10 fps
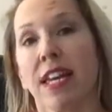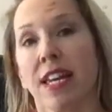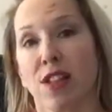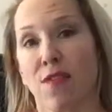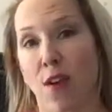
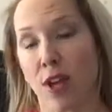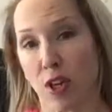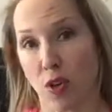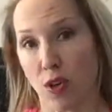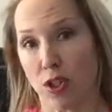is very
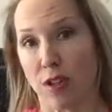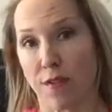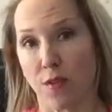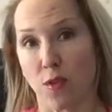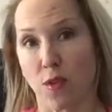good
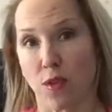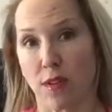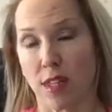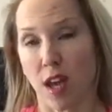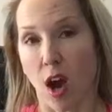for
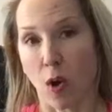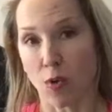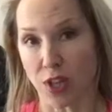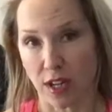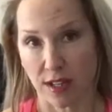
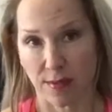older